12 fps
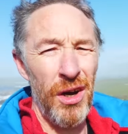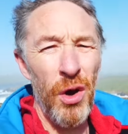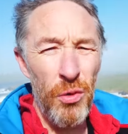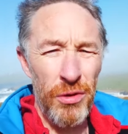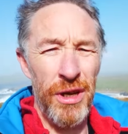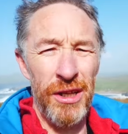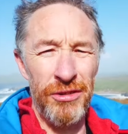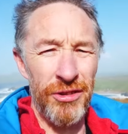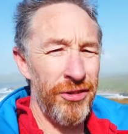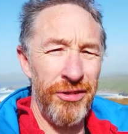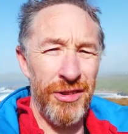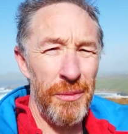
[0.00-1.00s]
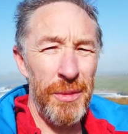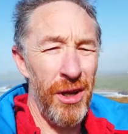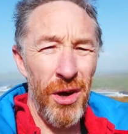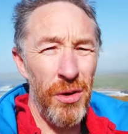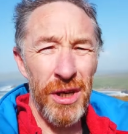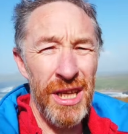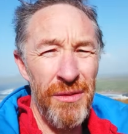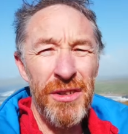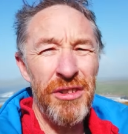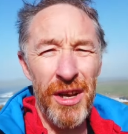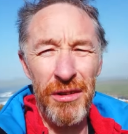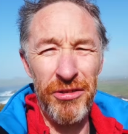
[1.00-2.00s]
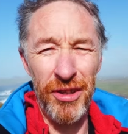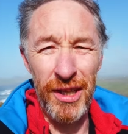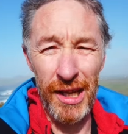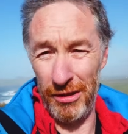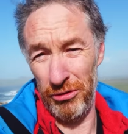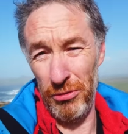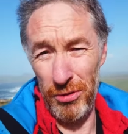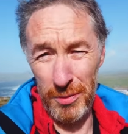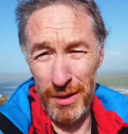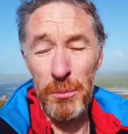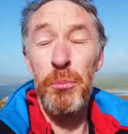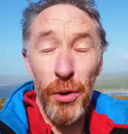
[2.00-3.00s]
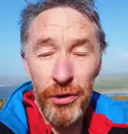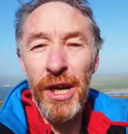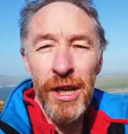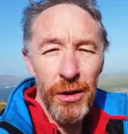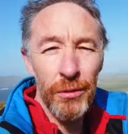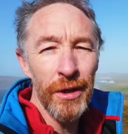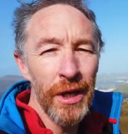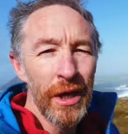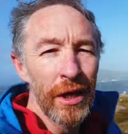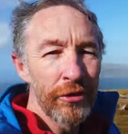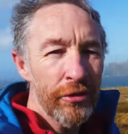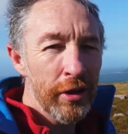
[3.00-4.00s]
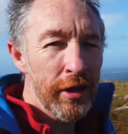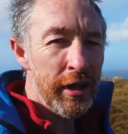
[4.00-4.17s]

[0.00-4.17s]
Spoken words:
outrageous. I mean, how could he even dare say that? Do you know what I mean? But anyhow, so